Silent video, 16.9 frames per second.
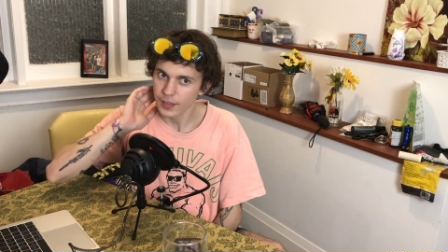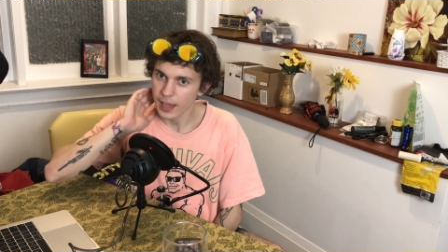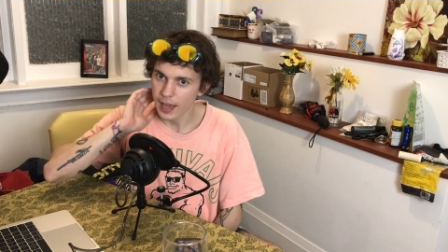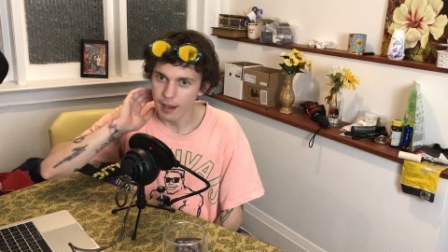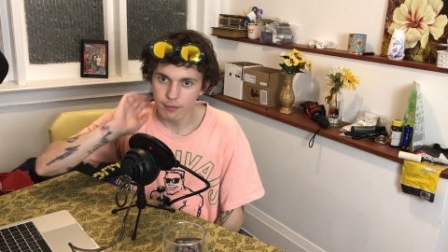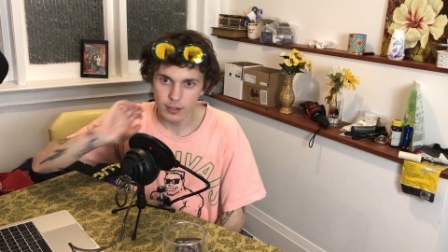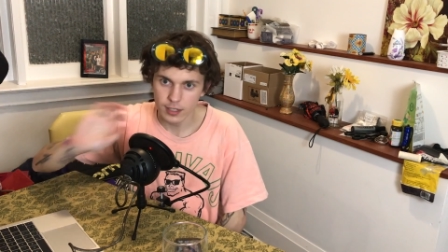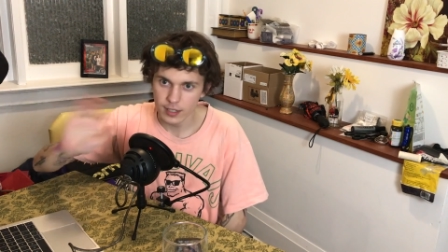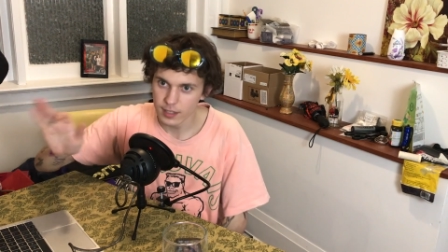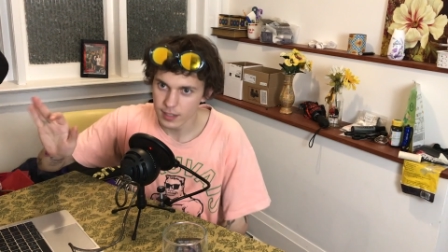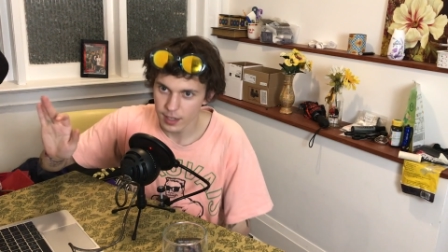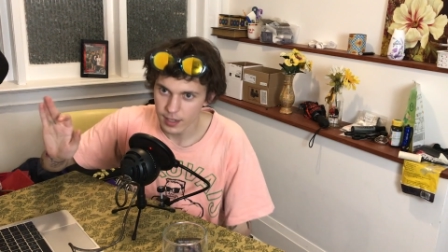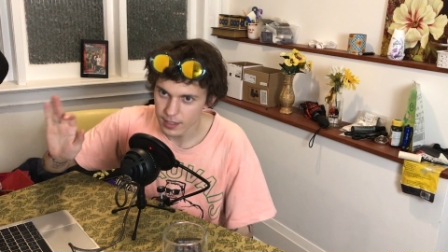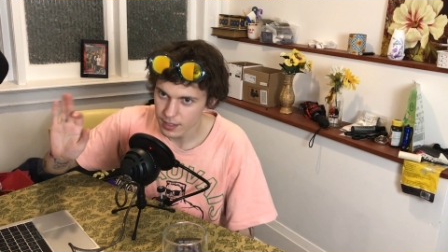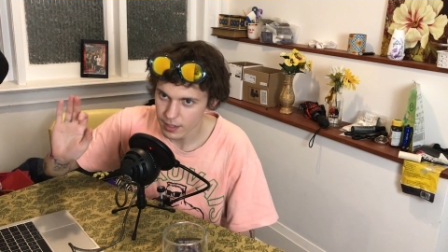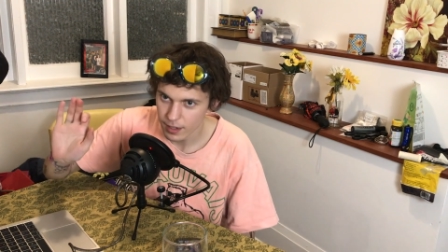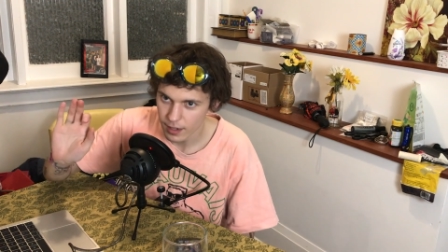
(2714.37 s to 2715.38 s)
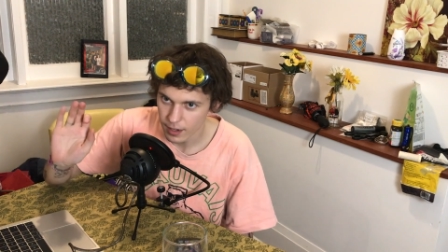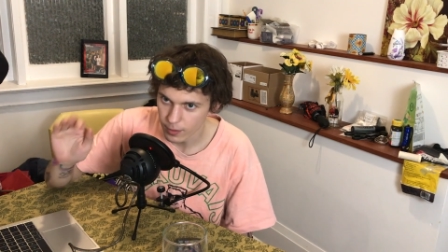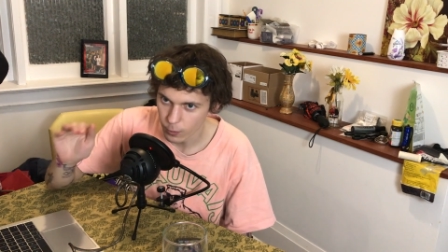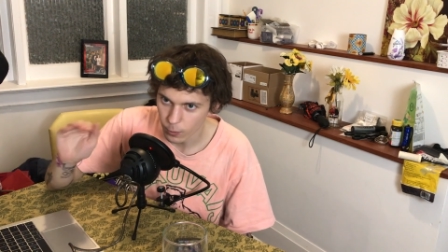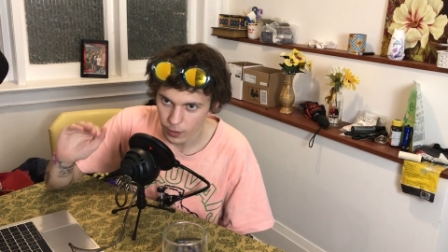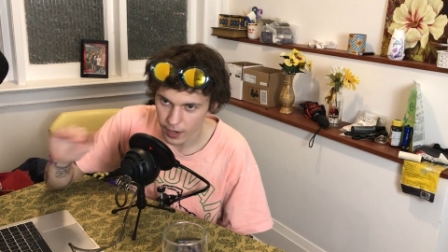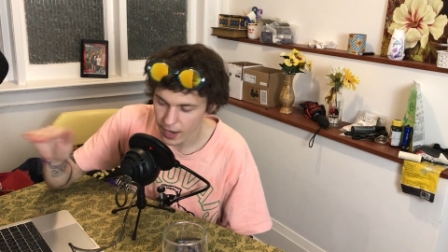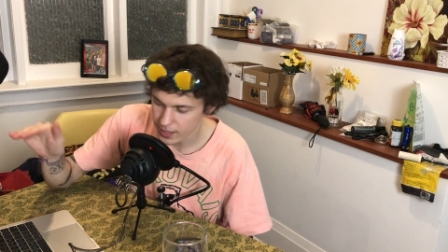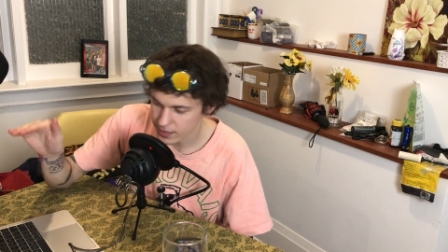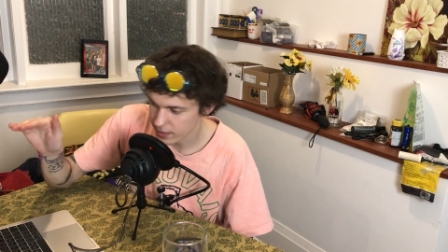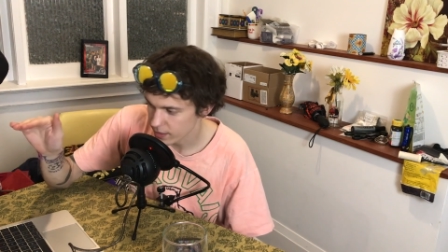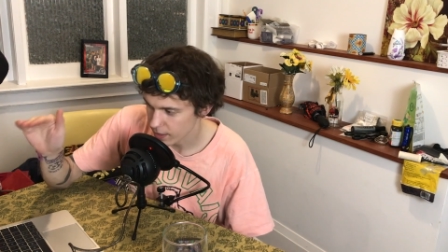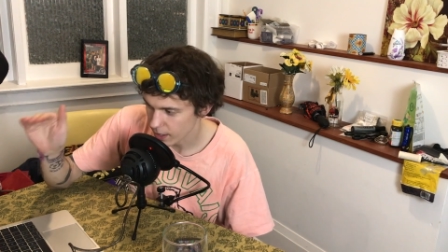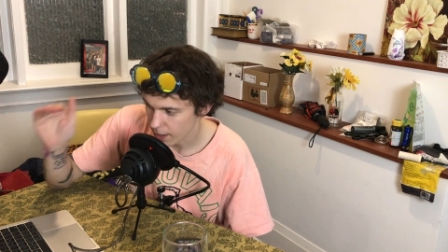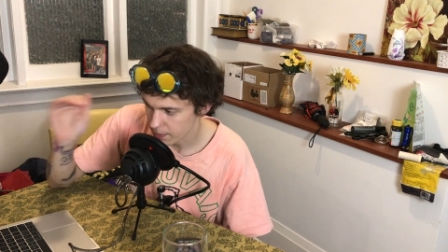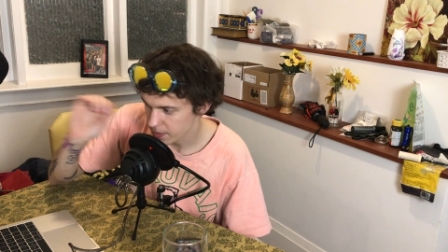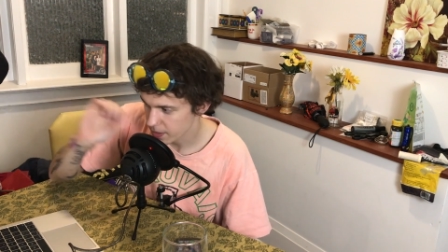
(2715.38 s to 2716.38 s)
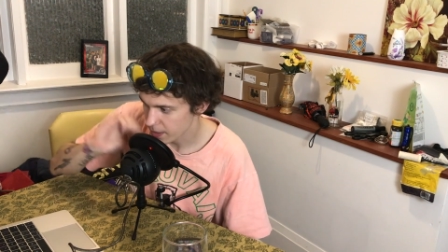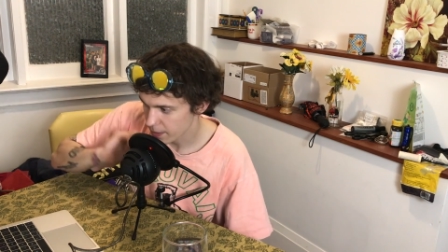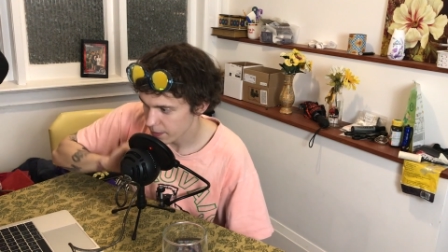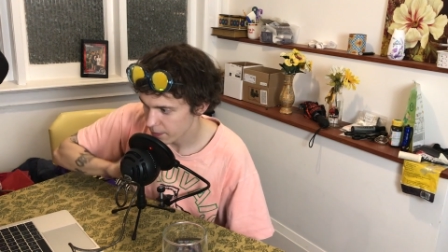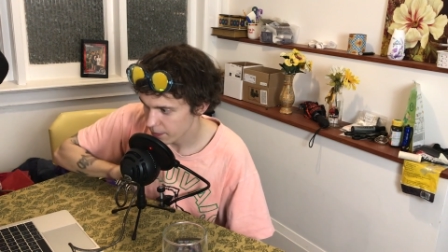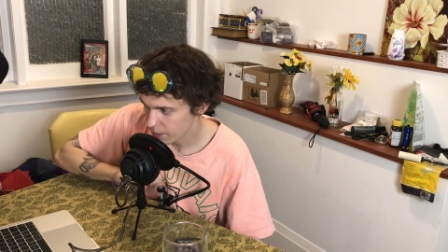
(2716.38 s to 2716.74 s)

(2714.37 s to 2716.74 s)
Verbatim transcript: Ever since I saw it, one hasn't topped it.